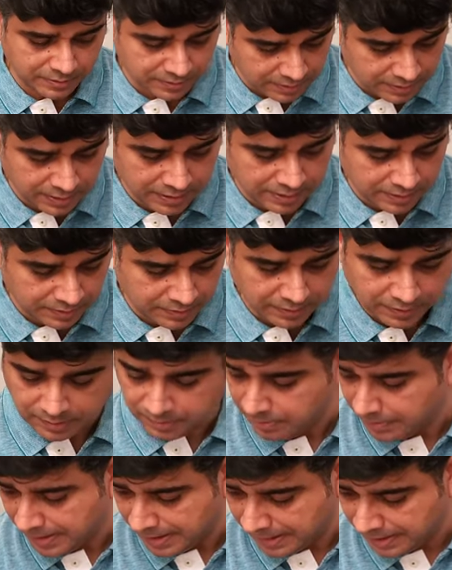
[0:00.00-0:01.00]
Really, really
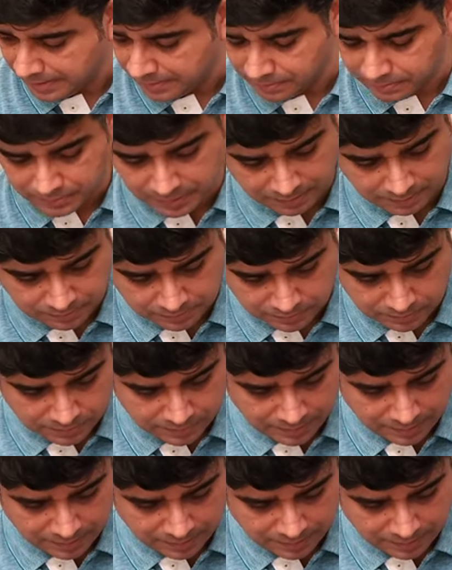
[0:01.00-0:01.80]
bad. I'm, I'm,